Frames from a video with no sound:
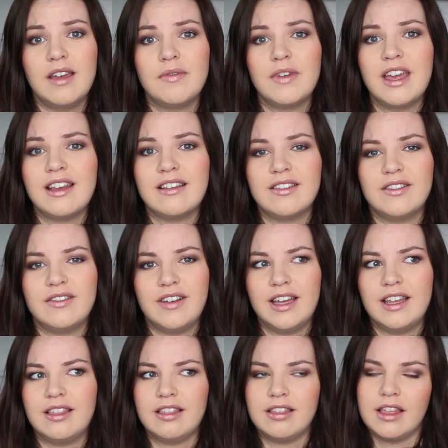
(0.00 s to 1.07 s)
am getting sort of
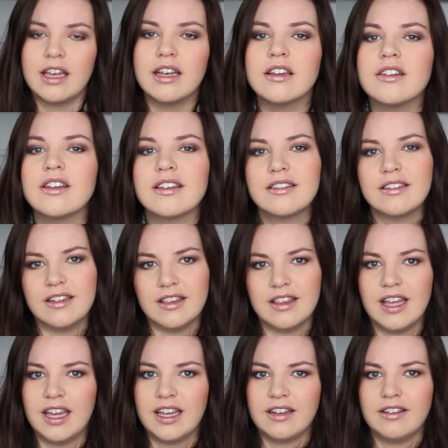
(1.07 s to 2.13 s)
like the indigestion
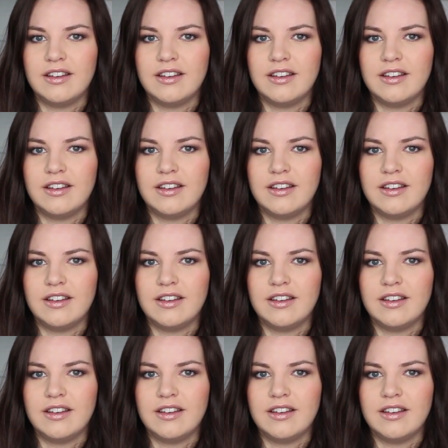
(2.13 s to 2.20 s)
thing.